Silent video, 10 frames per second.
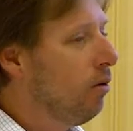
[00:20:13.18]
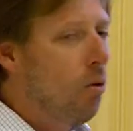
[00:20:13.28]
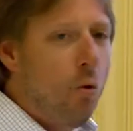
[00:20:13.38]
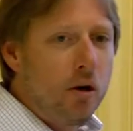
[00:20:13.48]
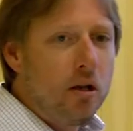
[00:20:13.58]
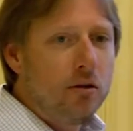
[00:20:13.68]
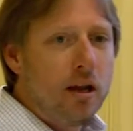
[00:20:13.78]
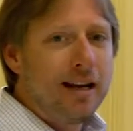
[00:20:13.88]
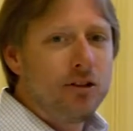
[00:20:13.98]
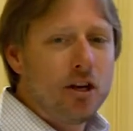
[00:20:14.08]
What do you
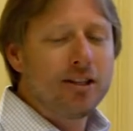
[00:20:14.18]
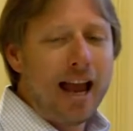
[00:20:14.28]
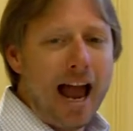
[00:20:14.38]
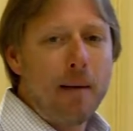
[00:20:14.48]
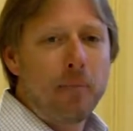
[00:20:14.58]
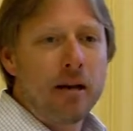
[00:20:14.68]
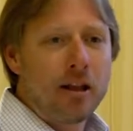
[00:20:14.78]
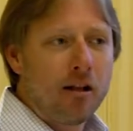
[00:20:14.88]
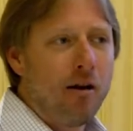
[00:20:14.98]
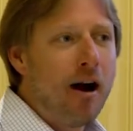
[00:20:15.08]
think just happened in
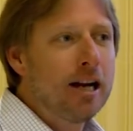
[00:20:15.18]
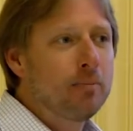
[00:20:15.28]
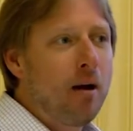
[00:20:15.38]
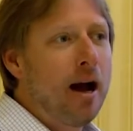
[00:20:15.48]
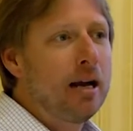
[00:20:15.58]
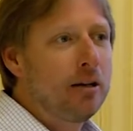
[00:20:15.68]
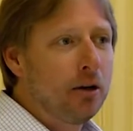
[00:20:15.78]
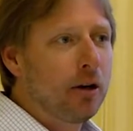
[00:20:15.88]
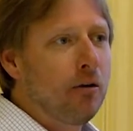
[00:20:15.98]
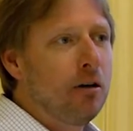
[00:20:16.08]
the client's mind to
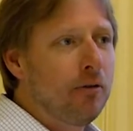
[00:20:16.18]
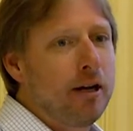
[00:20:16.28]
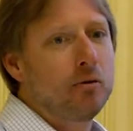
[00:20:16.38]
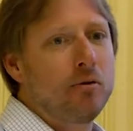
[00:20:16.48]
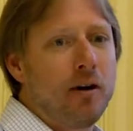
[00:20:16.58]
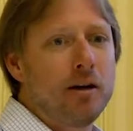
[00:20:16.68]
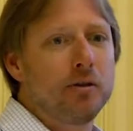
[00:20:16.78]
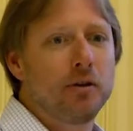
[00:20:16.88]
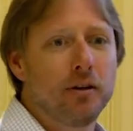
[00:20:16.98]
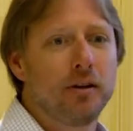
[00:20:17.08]
their current financial advisor?